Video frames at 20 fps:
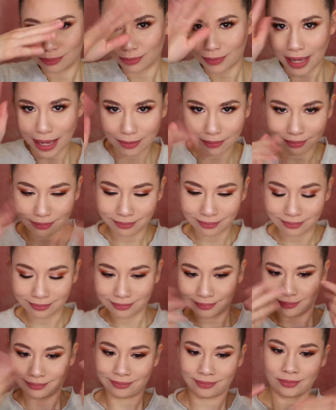Bye.
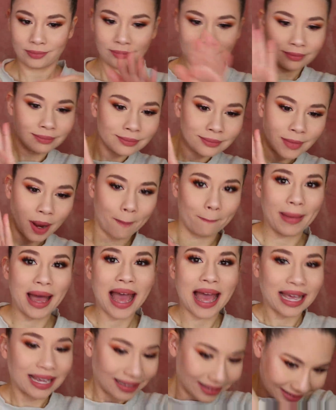
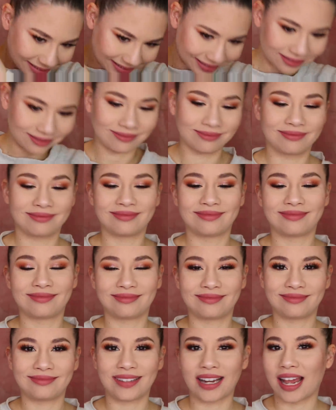Bye.
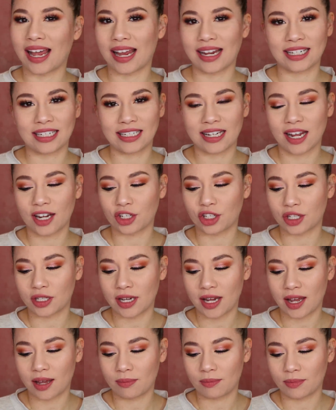I did not just
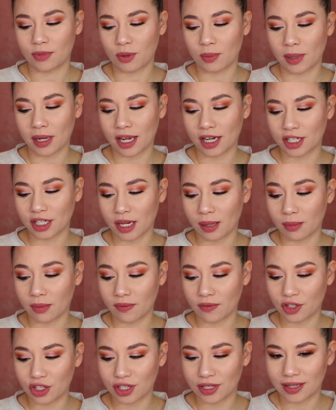dab. Oh my gosh, I can't
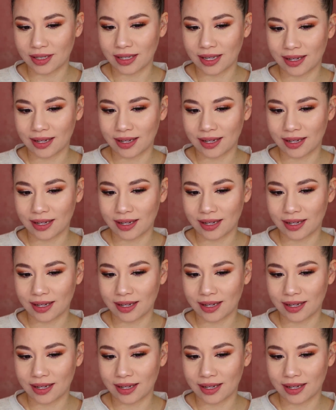believe I just did